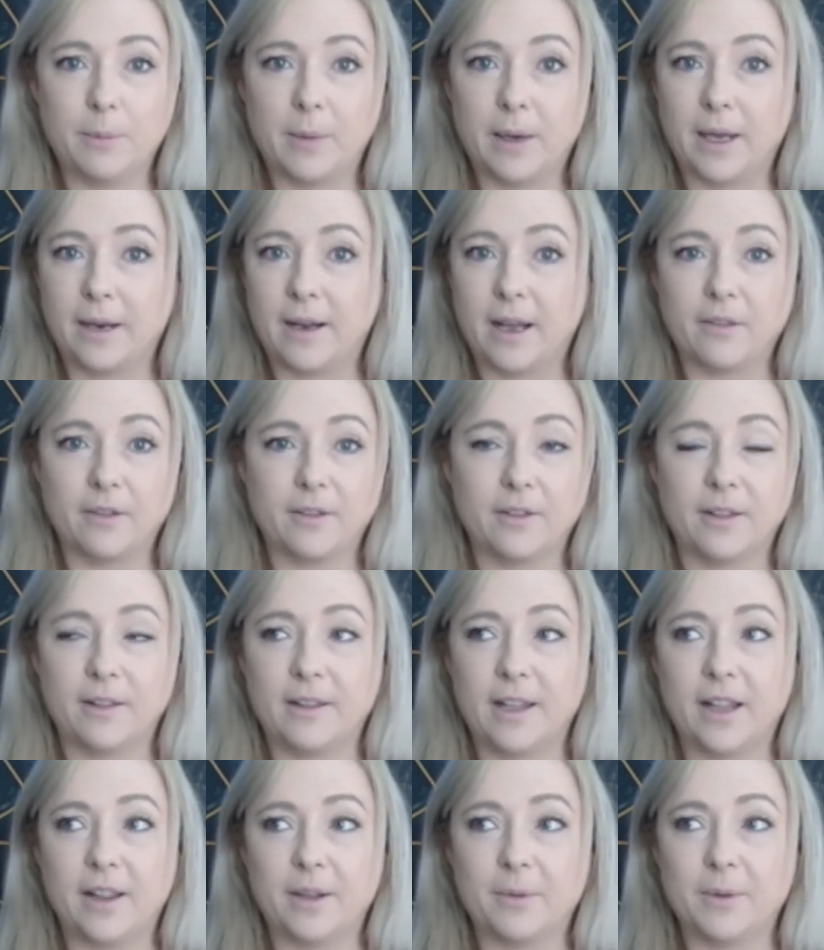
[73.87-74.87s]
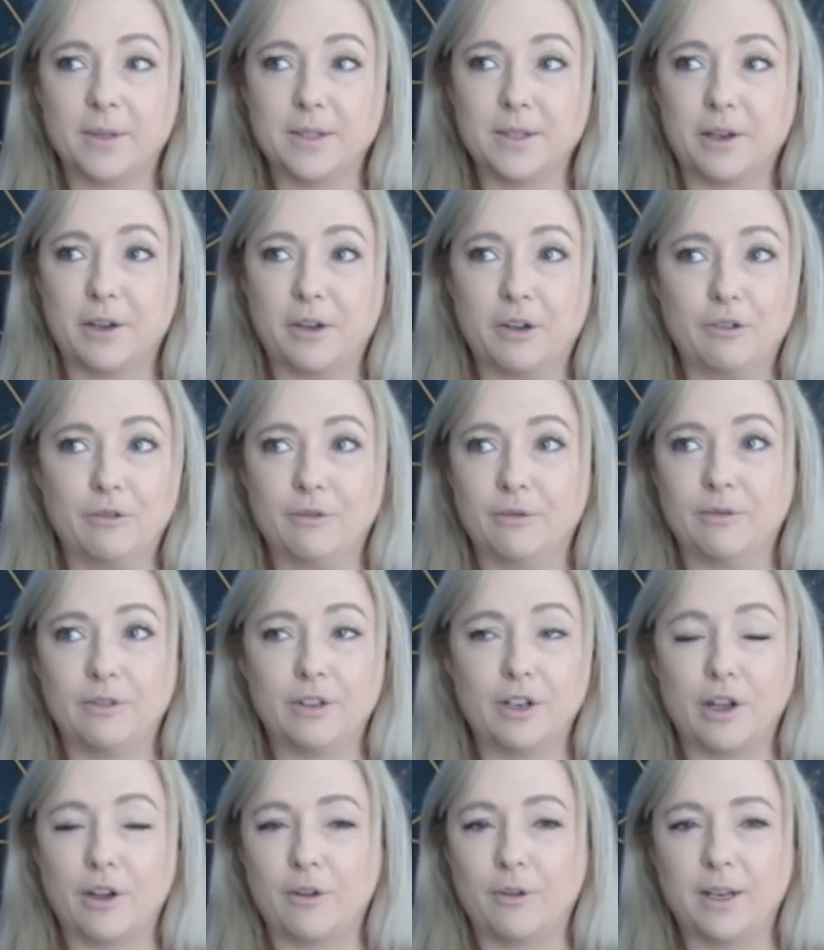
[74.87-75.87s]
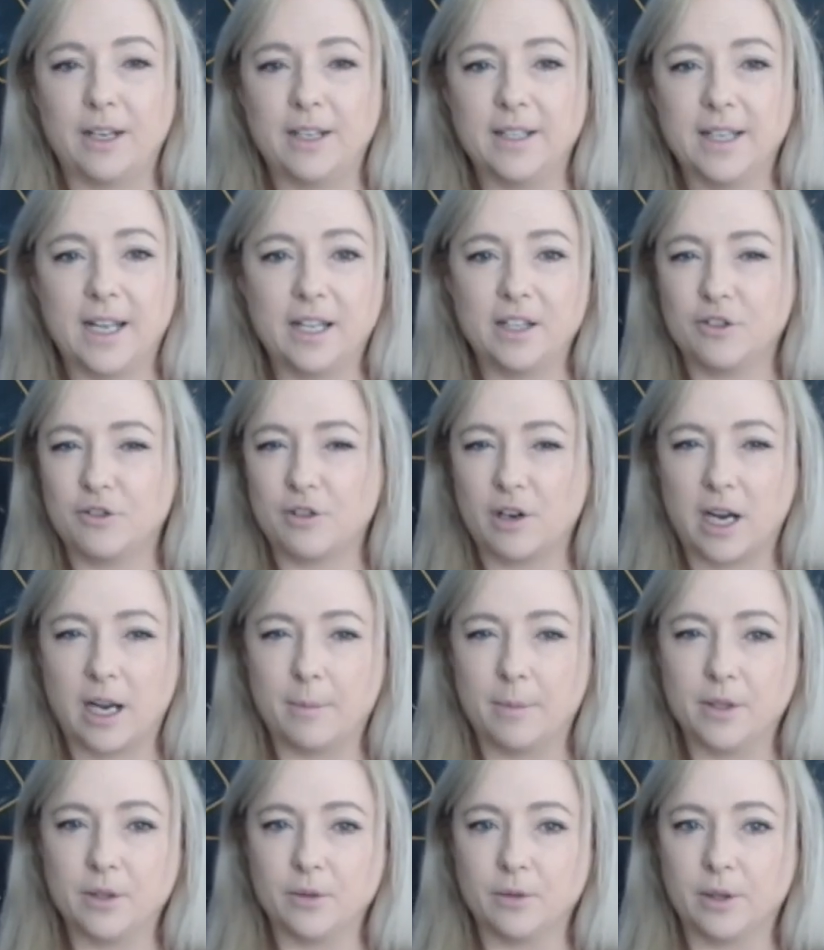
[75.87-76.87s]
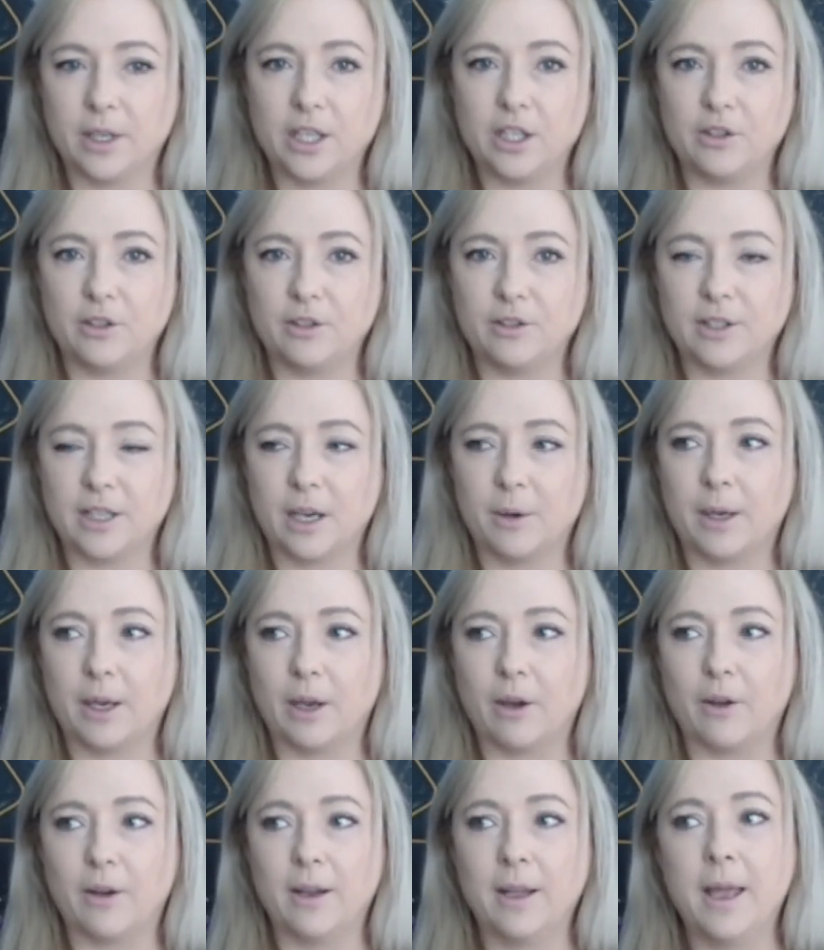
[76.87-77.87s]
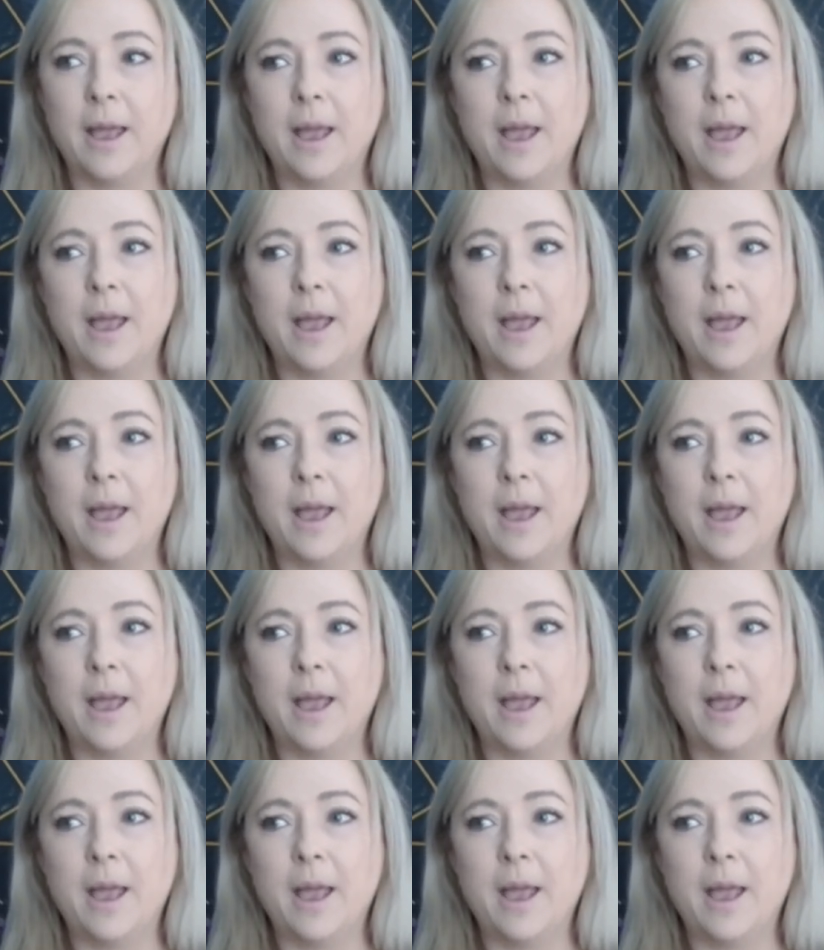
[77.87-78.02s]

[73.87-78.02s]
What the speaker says: But other than that, there was no intense dramas or issues going on.